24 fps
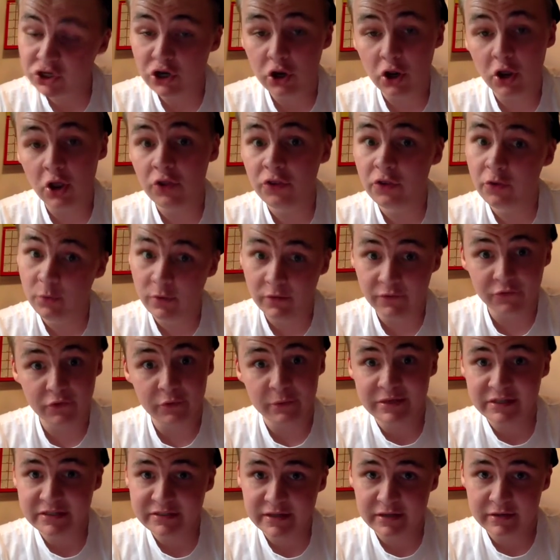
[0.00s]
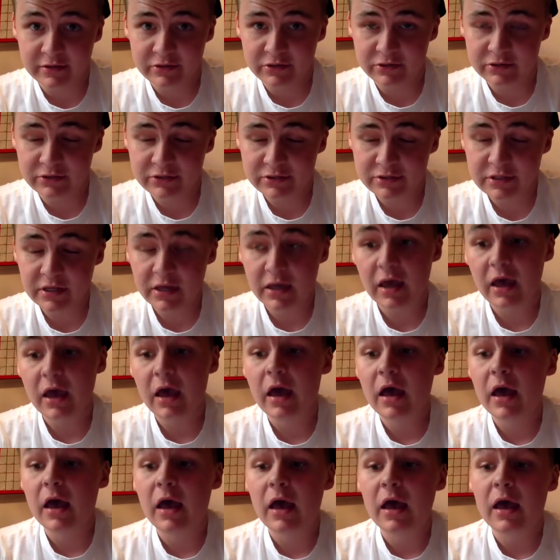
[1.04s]
not the one from EastEnders.
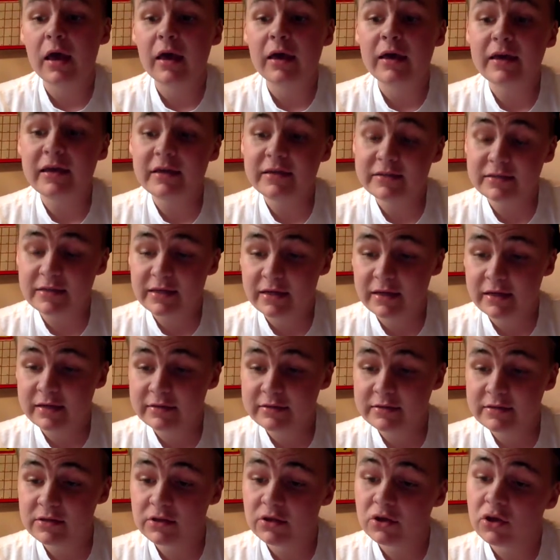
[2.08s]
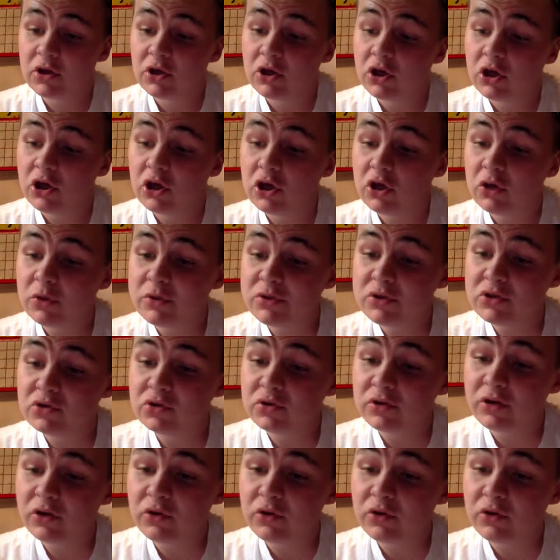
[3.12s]
He says, who's the